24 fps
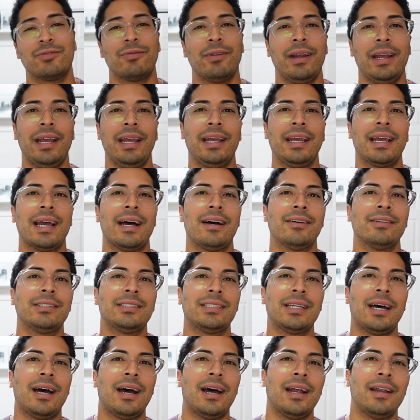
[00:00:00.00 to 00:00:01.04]
raining
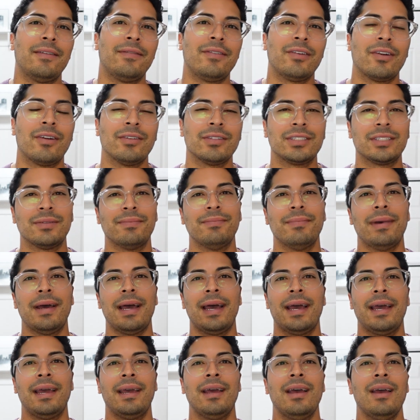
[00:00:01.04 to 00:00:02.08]
outside, if you're on
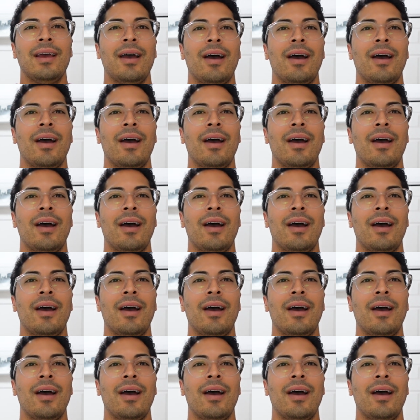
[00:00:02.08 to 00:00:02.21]
cement.